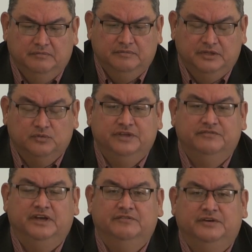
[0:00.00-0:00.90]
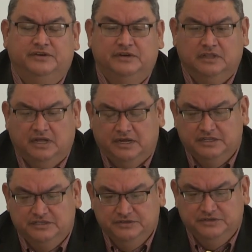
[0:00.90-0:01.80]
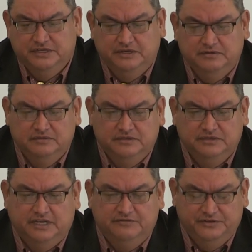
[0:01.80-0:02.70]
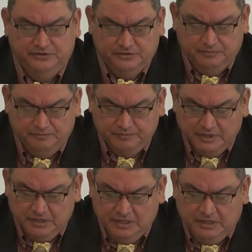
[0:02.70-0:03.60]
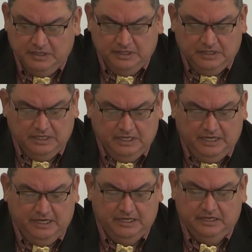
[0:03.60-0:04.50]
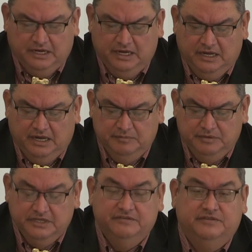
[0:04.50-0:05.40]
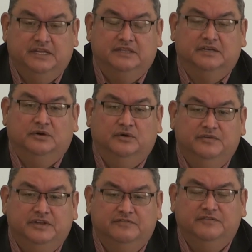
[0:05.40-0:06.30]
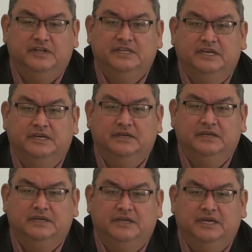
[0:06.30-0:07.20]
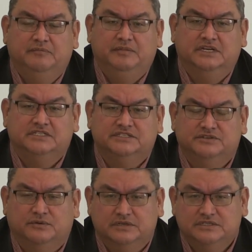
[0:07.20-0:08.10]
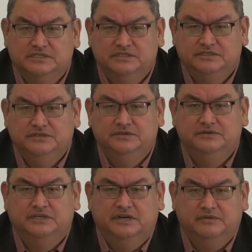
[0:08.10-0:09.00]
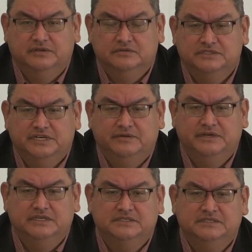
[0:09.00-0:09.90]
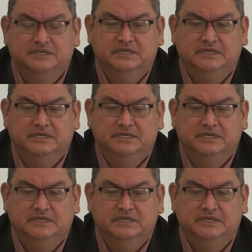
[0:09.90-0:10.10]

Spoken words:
the $2,500 allotted to that funeral. And I believe that the COVID funding can be a source to cover those areas,